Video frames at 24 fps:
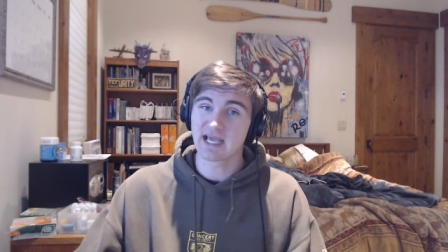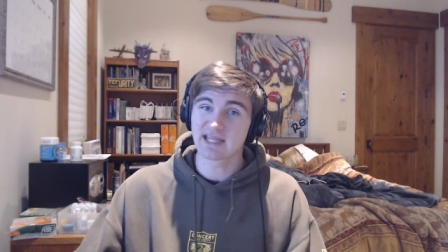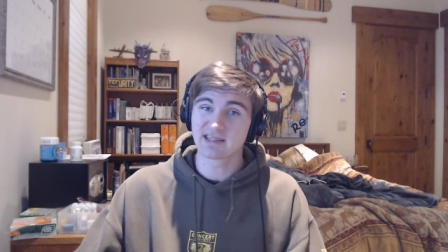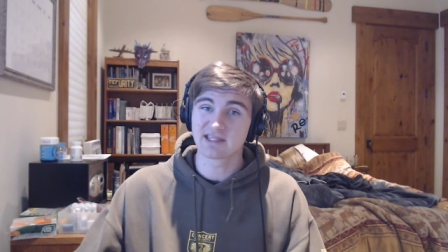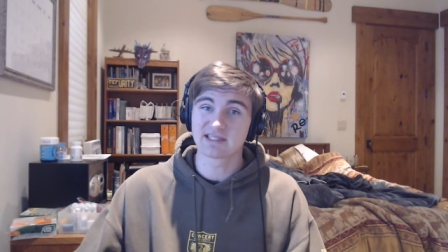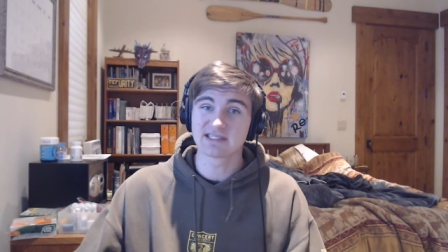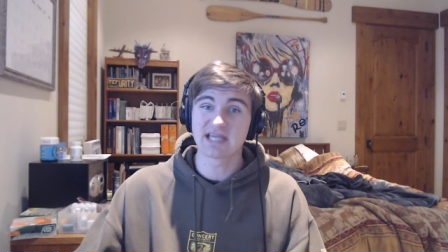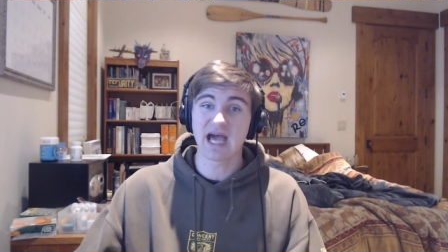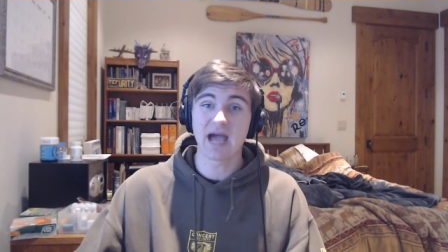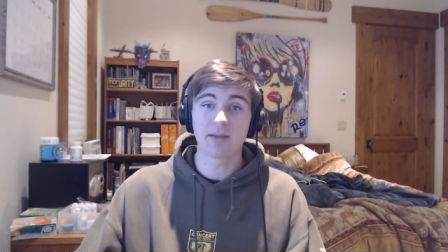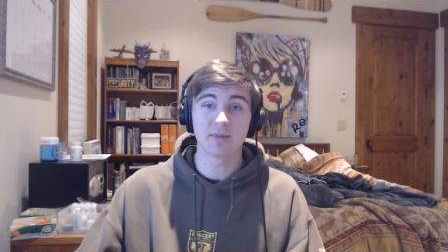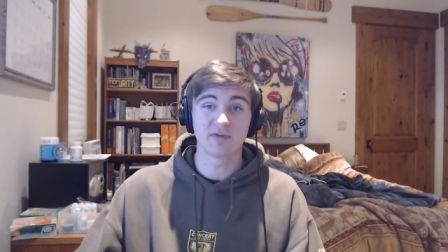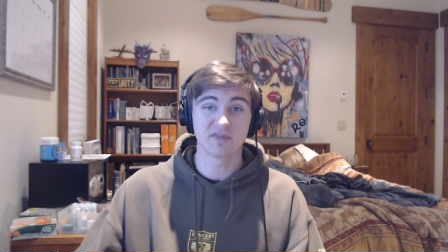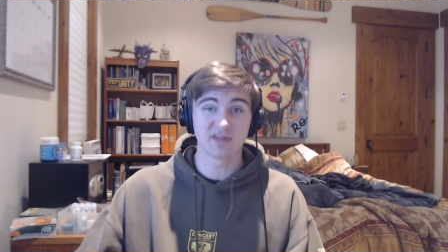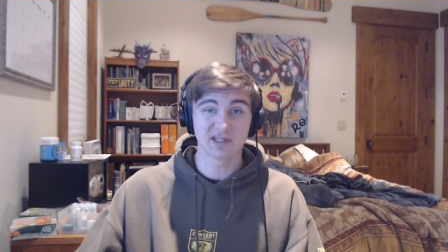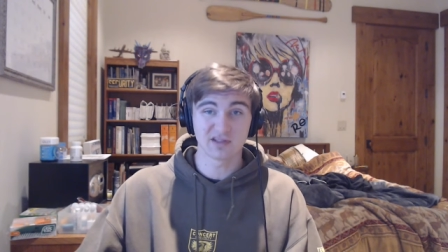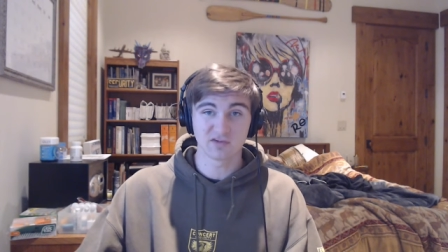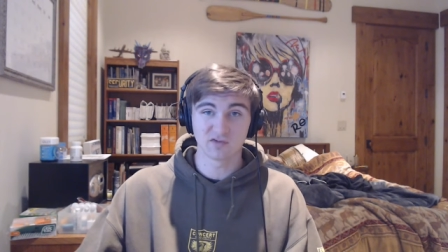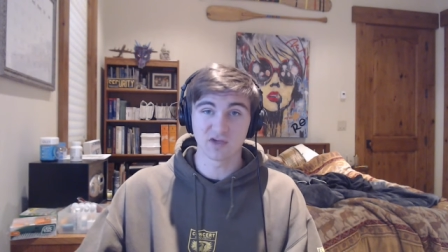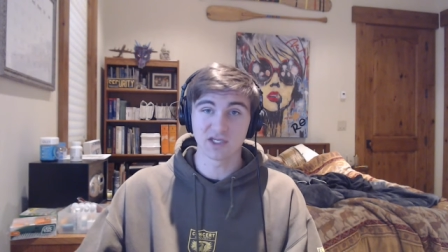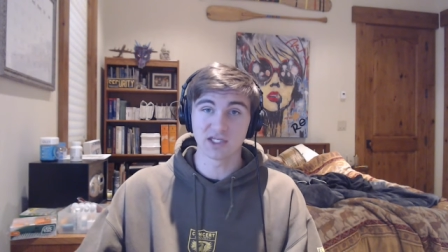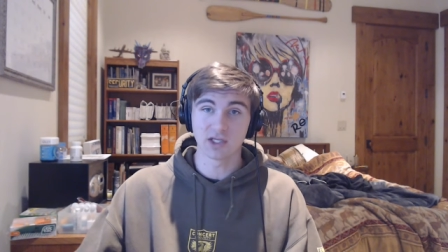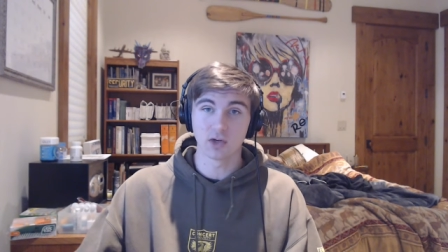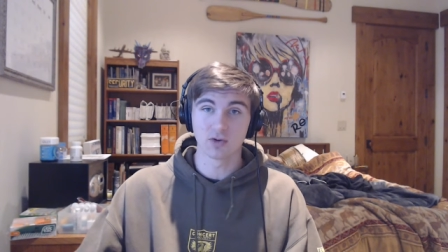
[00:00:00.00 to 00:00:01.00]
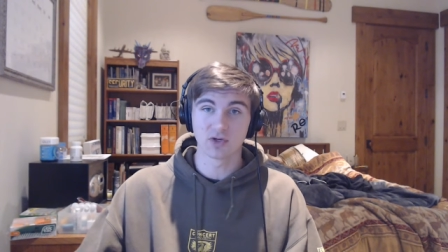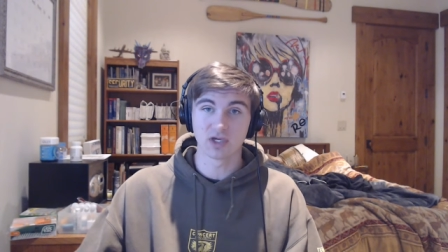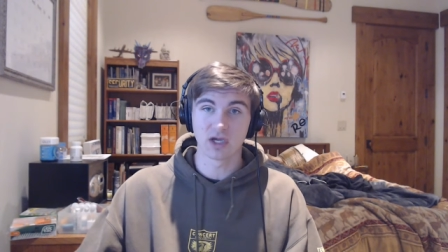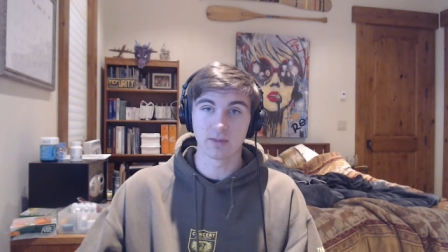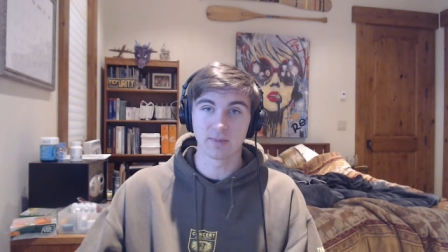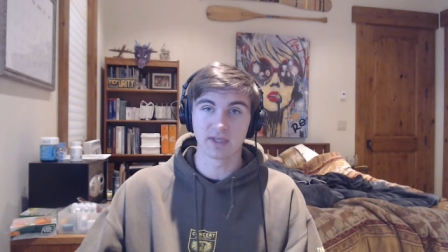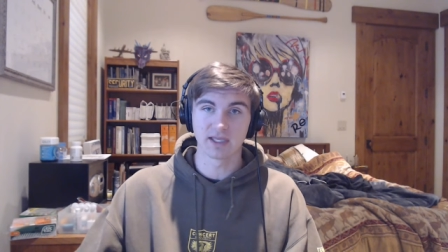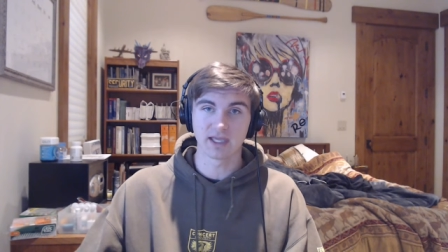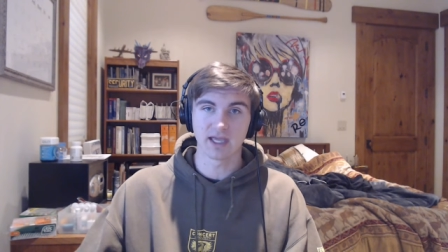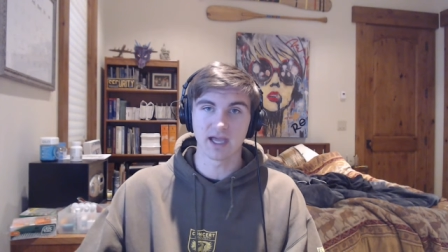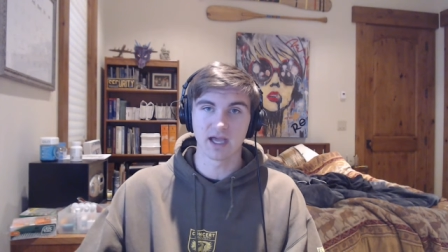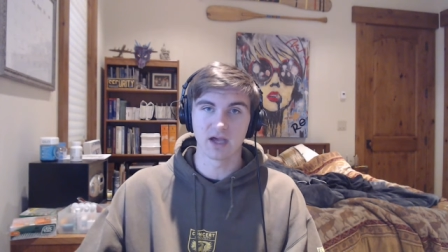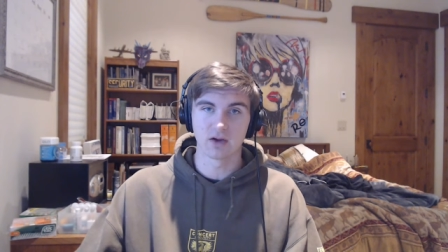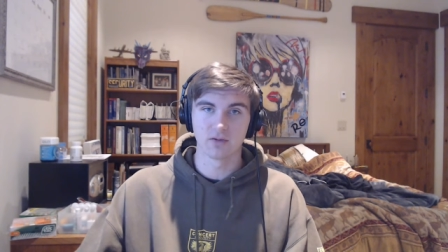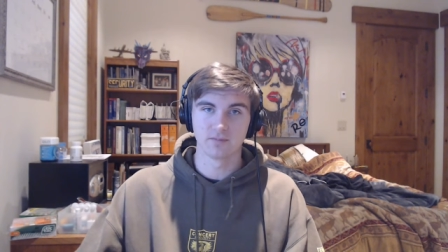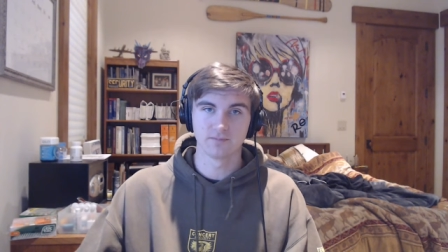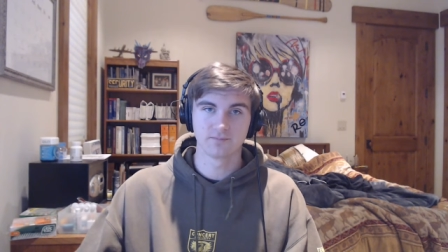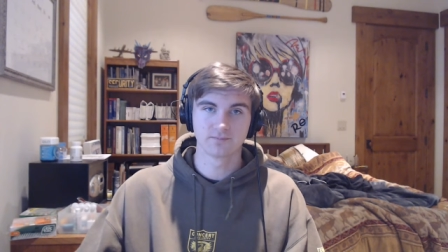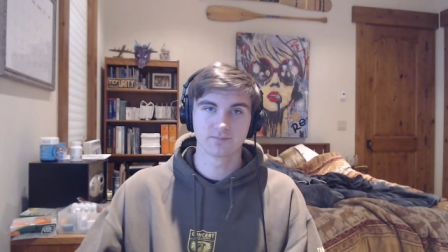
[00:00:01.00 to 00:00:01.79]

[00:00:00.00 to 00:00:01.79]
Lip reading: at the time of this video coming out.